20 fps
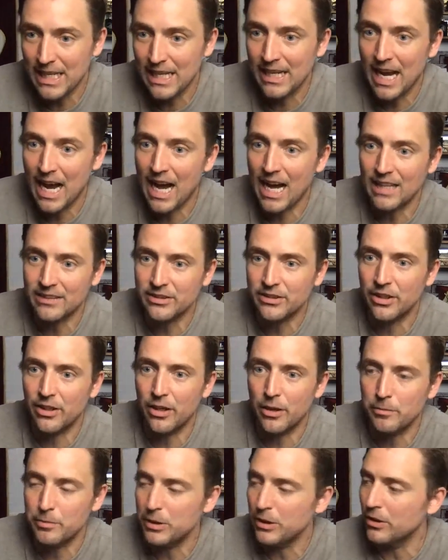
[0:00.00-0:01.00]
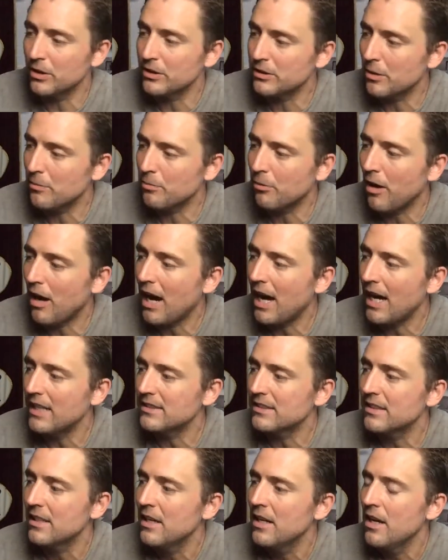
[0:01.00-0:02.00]
an Oscar, a Pulitzer
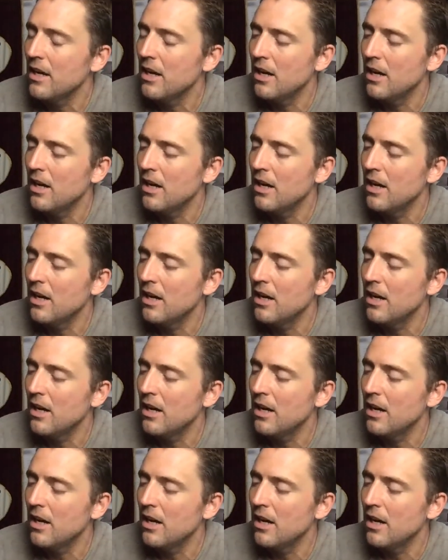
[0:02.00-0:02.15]
Prize,